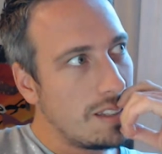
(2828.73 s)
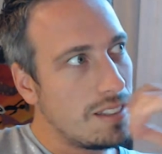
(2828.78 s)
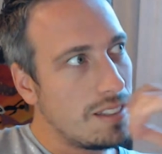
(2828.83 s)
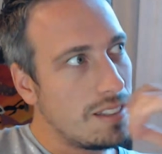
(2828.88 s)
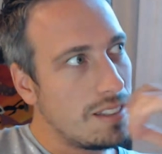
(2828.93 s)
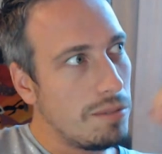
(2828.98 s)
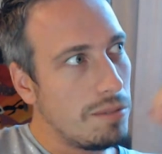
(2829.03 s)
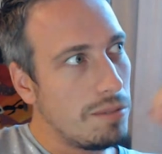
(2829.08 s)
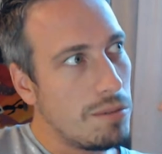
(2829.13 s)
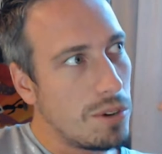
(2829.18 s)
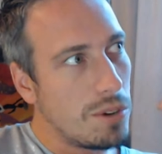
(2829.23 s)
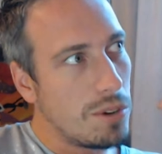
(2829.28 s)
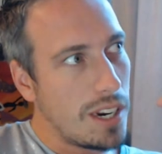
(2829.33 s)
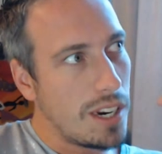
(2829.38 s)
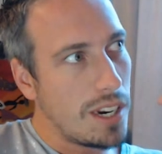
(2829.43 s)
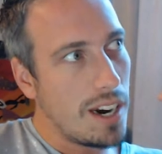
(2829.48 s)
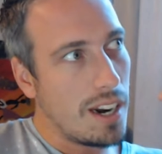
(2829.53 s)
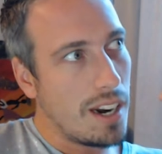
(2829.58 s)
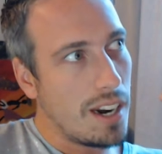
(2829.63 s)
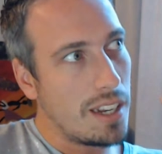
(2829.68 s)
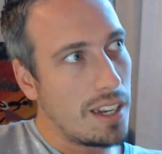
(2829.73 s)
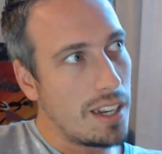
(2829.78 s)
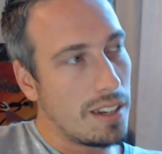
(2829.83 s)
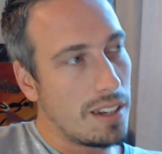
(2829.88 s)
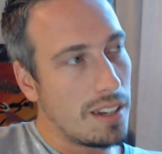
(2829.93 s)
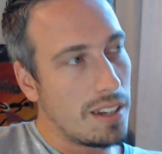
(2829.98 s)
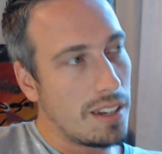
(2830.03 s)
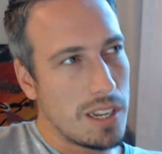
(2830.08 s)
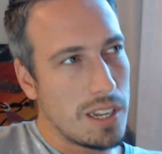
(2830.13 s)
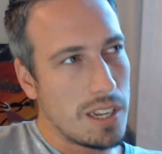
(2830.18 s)
we were there, like,
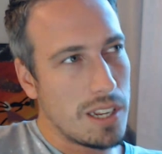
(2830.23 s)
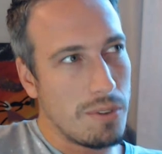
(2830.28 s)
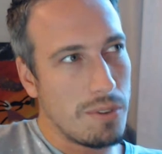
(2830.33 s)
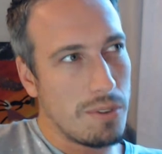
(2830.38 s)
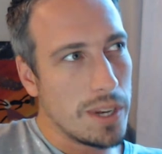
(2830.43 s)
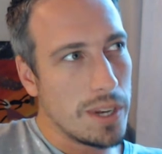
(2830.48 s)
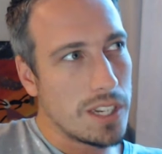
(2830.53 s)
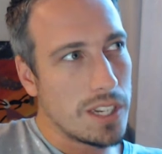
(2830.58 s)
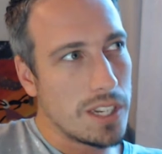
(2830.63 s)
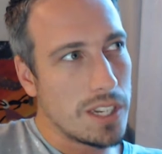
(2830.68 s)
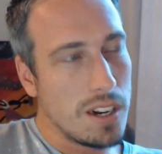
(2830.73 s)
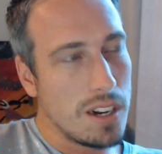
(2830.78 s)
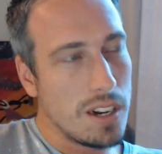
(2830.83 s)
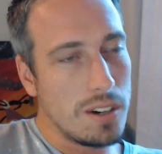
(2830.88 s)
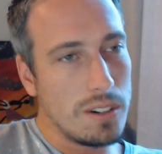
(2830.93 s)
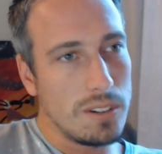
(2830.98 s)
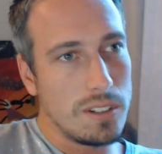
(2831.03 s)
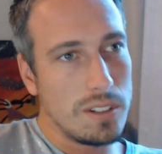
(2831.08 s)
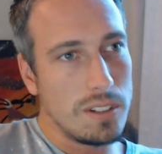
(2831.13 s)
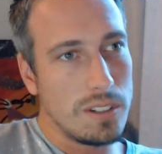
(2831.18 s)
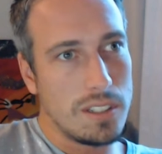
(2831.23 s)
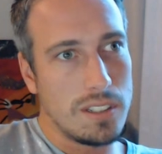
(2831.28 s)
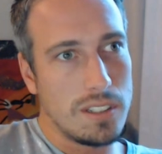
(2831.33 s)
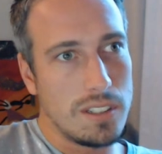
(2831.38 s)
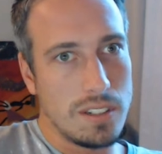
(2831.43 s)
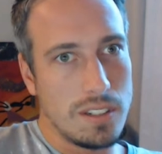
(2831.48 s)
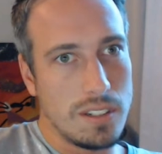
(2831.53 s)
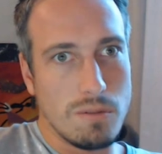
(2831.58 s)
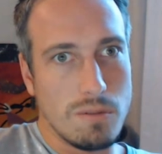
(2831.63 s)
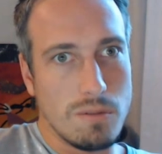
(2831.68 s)
it was like 4 weeks ago
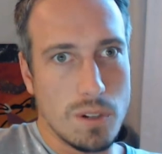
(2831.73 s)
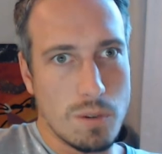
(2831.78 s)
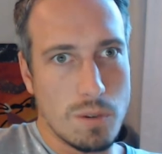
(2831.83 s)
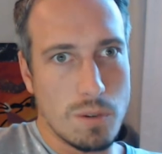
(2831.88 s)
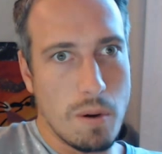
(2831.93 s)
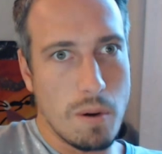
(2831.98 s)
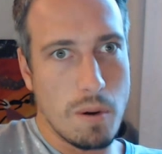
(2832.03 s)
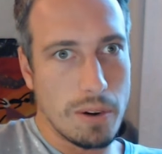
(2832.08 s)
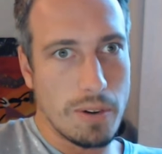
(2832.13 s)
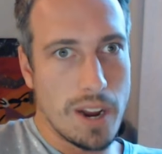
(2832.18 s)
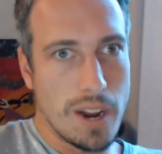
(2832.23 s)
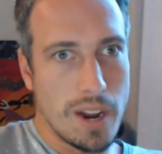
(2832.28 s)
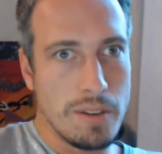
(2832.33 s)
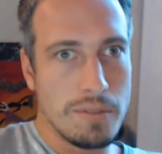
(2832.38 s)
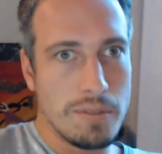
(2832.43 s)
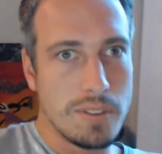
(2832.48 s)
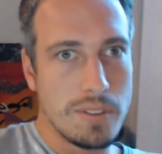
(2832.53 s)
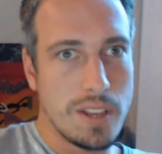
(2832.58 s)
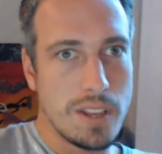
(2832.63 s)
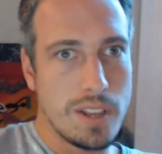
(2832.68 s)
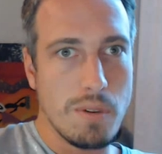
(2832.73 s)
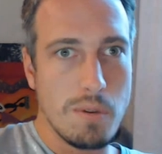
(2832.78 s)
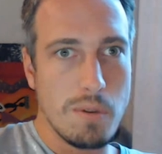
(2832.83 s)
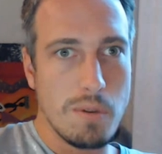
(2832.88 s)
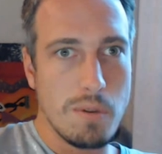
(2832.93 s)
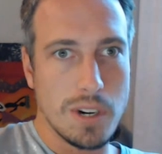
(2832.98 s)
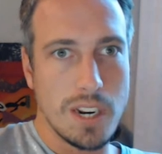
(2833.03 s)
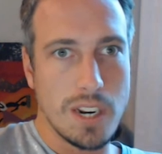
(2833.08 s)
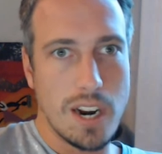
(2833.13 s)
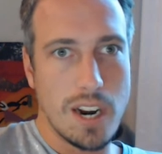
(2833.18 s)
was when we arrived, and we
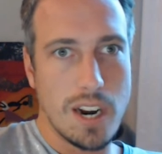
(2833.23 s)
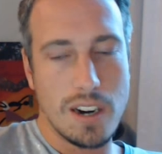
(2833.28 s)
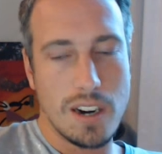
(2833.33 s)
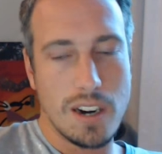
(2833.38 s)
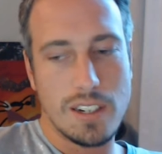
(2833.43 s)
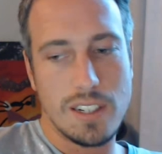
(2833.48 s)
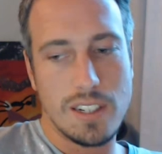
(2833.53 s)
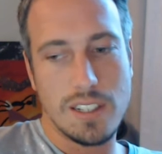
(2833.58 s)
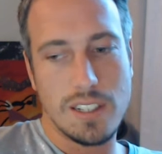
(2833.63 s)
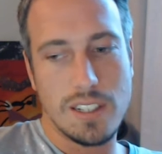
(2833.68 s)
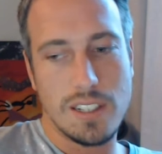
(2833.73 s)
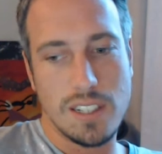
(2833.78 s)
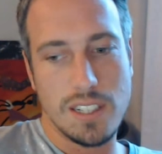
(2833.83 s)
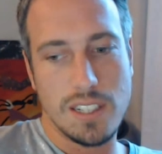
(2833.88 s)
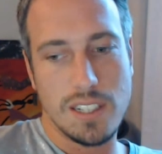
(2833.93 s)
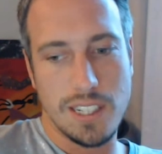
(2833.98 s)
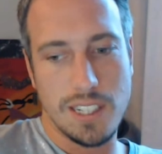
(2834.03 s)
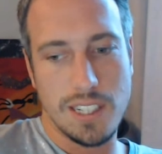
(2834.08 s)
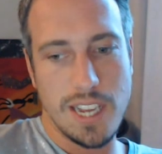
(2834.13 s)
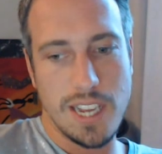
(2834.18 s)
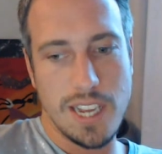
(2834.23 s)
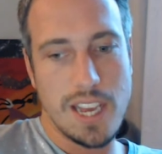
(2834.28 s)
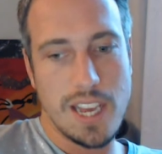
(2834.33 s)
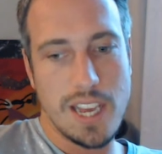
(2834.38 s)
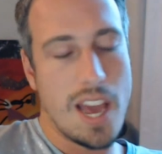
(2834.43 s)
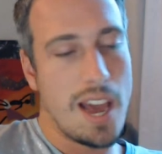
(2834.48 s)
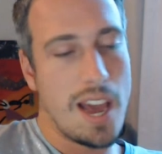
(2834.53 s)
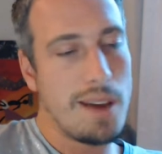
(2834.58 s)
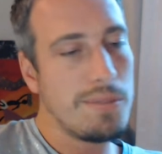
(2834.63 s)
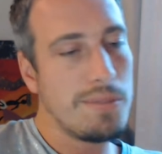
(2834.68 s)
were there the
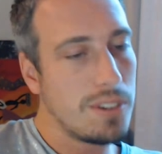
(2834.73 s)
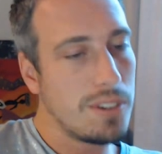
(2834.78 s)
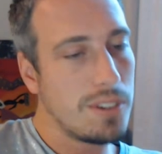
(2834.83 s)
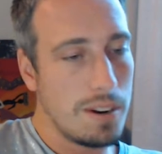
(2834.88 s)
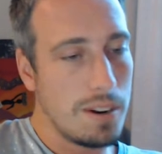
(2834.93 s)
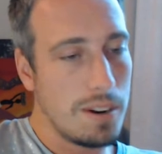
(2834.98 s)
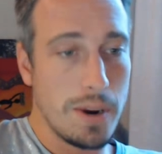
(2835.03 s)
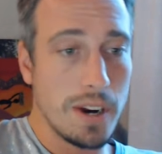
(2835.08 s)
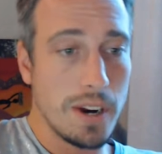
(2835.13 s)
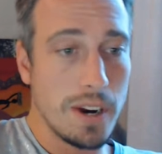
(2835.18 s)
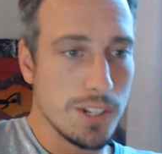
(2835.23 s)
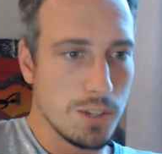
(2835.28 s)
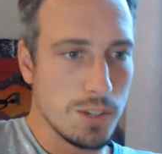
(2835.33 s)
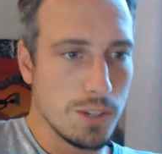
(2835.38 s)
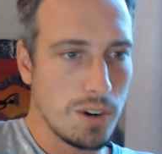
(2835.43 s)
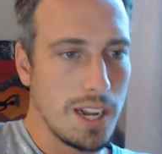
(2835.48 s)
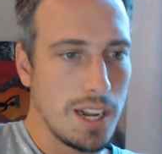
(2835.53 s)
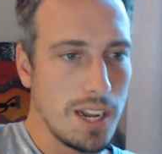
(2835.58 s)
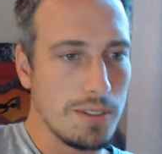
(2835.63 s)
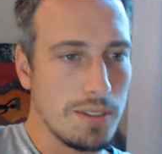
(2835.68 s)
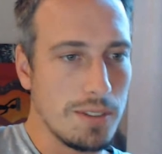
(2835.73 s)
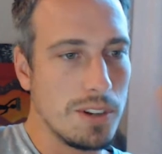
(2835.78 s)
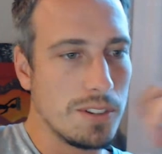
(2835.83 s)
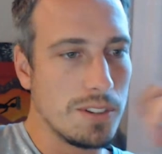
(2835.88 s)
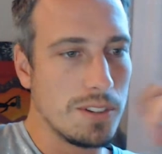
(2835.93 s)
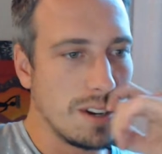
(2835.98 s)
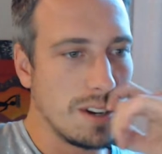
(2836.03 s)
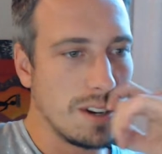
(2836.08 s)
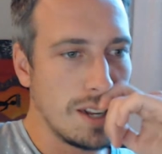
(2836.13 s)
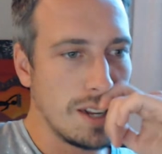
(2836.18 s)
day after Americans were allowed to go
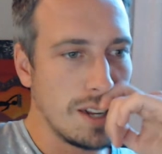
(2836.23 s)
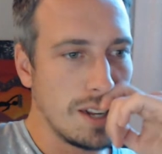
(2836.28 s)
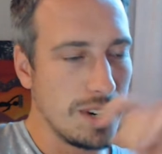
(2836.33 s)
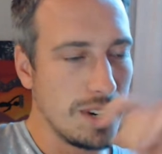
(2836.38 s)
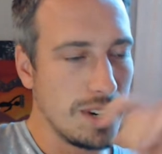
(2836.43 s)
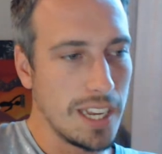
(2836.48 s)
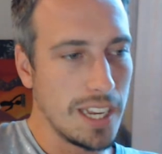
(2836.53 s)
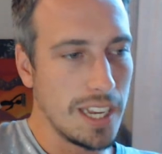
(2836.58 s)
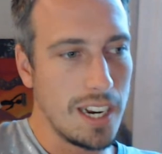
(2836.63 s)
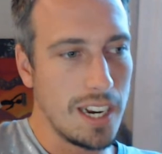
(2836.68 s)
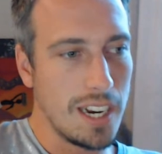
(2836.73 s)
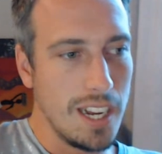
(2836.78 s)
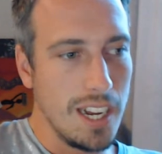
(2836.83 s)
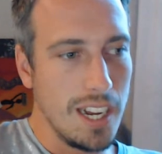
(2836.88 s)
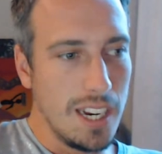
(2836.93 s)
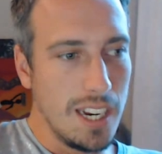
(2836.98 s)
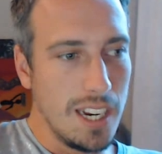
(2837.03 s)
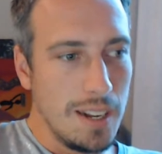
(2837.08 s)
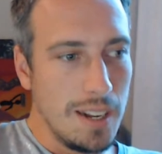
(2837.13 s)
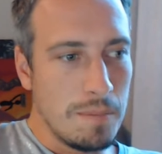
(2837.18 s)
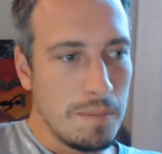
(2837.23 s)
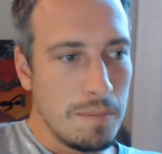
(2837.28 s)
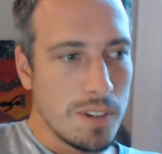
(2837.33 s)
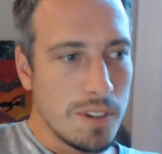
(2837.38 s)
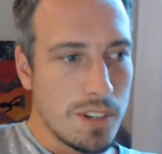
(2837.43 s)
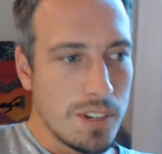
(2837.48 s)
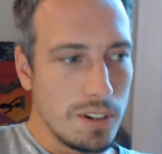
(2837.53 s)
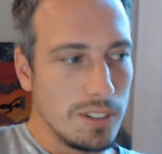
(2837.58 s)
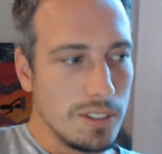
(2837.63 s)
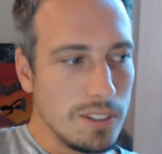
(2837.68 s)
to the country again.
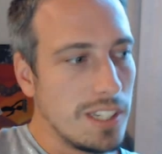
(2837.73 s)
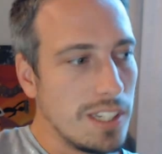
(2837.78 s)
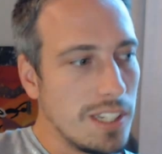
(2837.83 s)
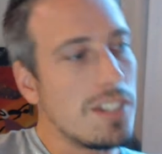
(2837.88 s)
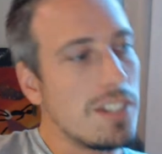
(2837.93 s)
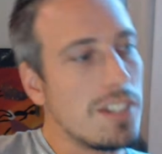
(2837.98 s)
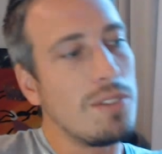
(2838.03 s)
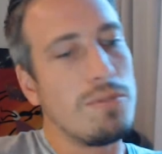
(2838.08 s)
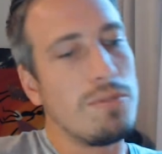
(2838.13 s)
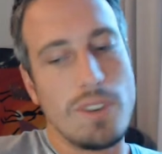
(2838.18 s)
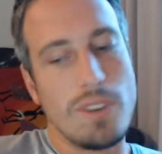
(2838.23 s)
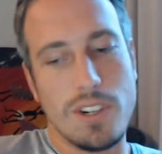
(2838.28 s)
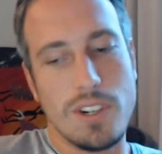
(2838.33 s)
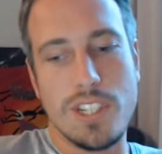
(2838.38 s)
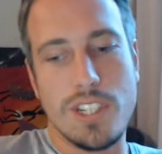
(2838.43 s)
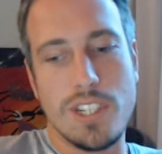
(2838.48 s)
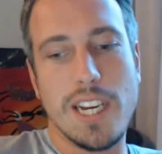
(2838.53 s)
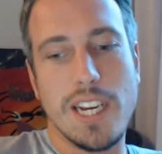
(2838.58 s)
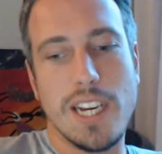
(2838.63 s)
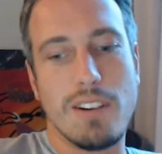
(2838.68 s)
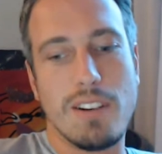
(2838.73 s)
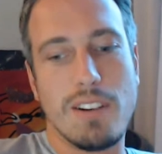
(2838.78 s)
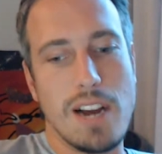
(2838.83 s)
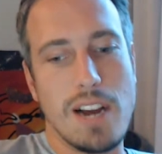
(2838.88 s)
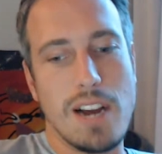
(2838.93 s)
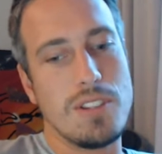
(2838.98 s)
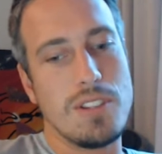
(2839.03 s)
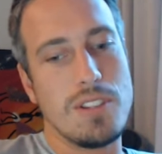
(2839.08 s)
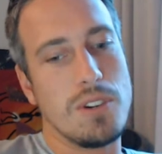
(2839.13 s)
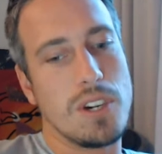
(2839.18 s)
So this is the first day you're
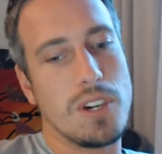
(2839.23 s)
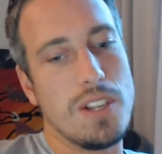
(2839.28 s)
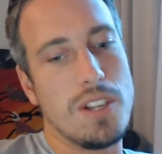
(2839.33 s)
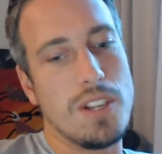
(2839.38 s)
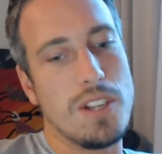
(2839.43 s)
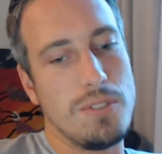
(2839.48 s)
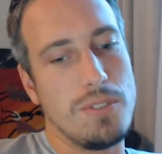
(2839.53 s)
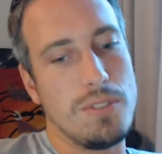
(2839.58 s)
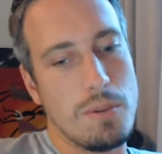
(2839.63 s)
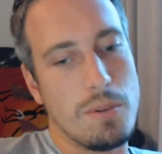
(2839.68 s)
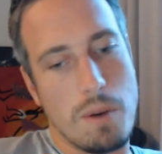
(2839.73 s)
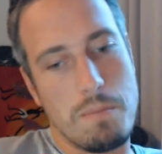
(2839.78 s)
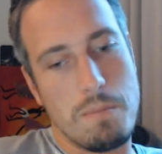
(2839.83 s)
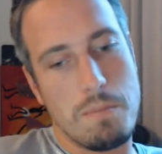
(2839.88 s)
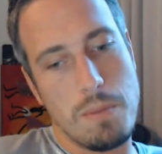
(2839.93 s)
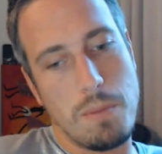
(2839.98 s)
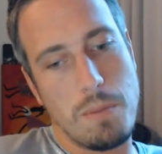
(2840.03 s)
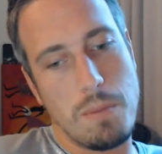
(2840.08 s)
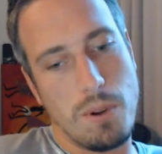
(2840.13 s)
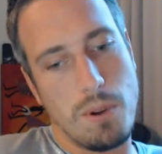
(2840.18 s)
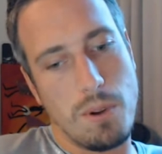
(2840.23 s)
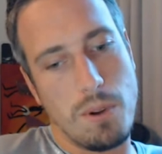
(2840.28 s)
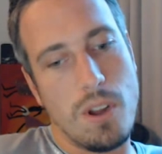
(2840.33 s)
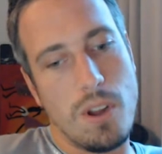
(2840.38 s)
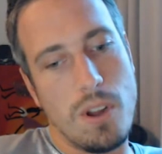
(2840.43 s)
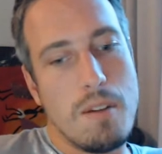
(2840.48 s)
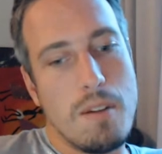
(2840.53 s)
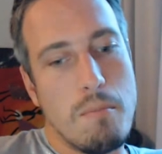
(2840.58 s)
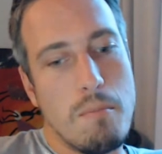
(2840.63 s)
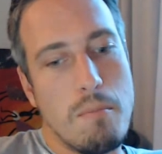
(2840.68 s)
allowed into a country where
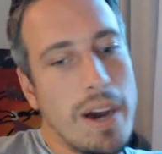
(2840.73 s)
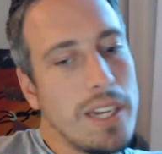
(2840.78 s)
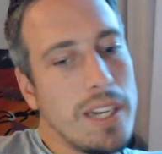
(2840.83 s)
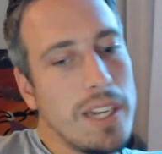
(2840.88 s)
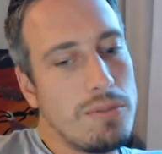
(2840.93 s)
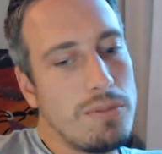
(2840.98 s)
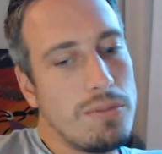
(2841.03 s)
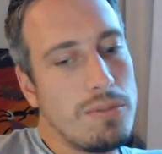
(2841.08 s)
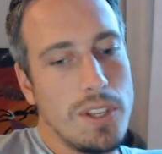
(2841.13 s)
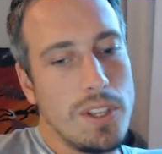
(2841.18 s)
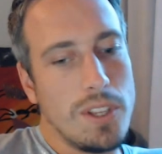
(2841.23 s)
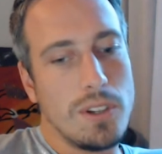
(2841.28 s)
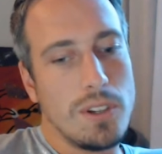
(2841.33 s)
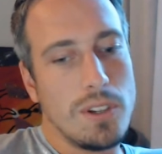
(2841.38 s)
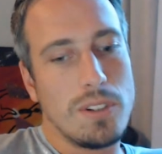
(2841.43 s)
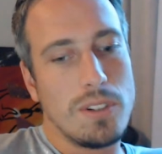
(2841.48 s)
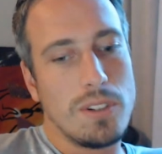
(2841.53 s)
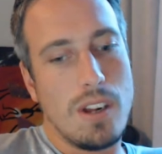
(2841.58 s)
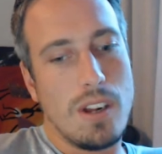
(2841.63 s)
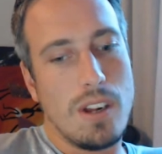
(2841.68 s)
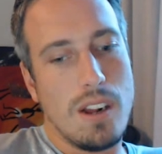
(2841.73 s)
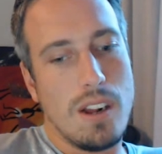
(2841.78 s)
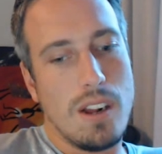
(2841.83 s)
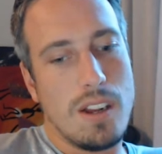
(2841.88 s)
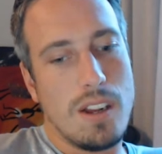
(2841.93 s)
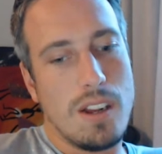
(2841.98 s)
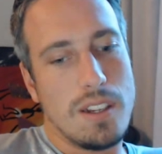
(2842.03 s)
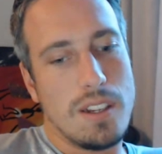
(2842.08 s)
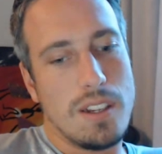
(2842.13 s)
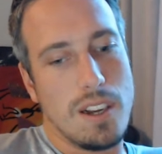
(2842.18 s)
people might feel,
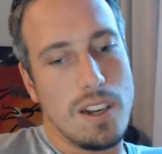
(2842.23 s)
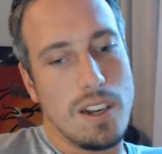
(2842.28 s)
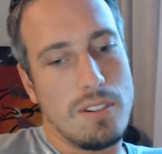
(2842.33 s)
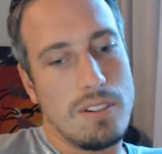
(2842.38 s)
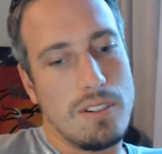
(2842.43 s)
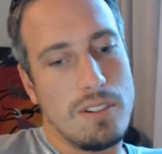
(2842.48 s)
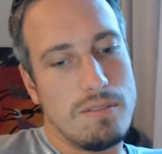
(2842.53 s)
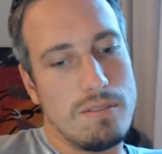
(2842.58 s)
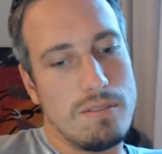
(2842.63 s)
you know,